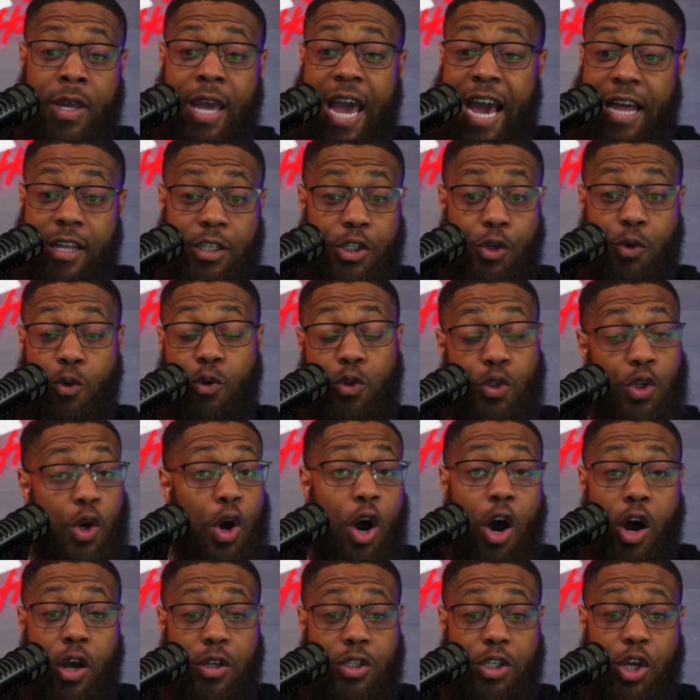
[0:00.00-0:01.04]
Alex Caruso
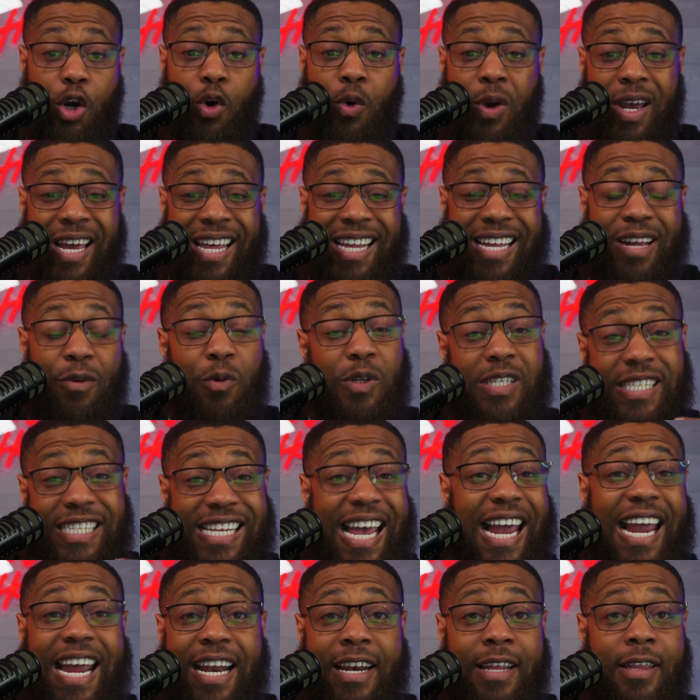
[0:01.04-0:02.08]
also was
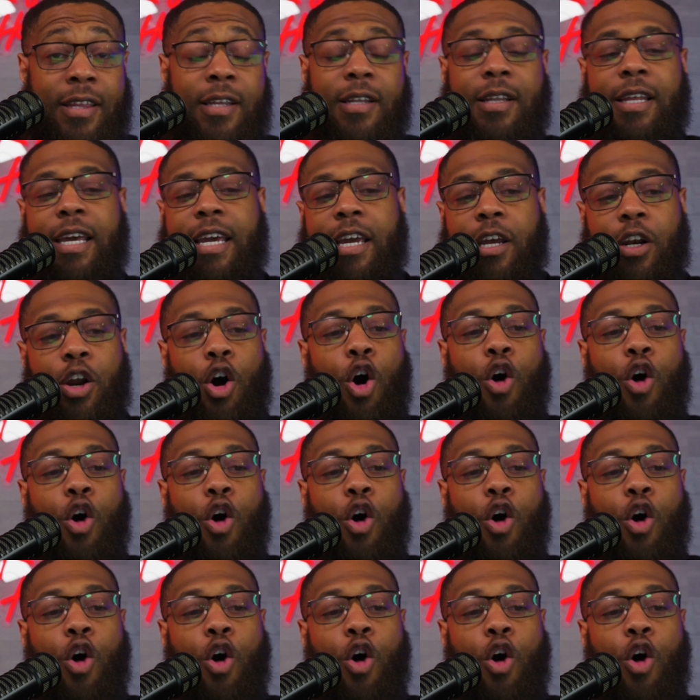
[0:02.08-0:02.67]
second in the league in